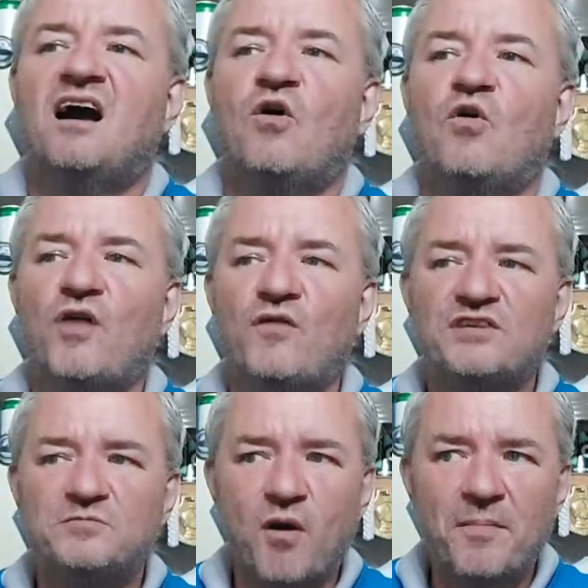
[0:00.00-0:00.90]
Although
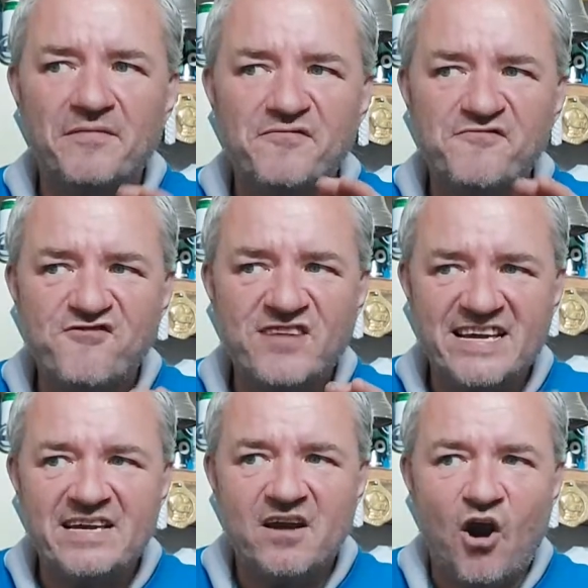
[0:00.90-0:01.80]
there's probably
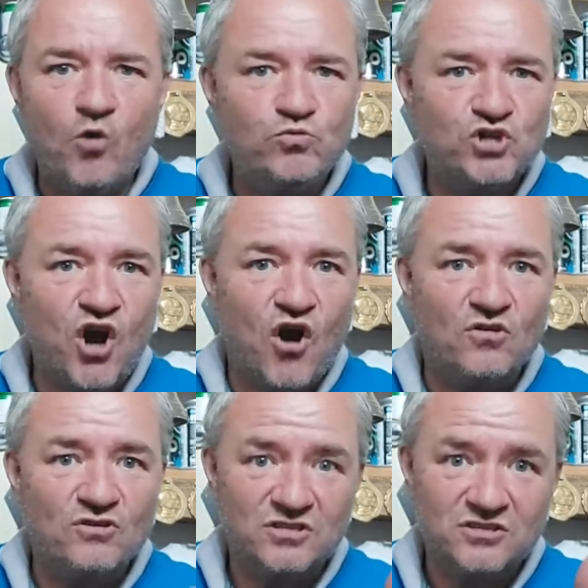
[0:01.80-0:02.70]
three old Jocks.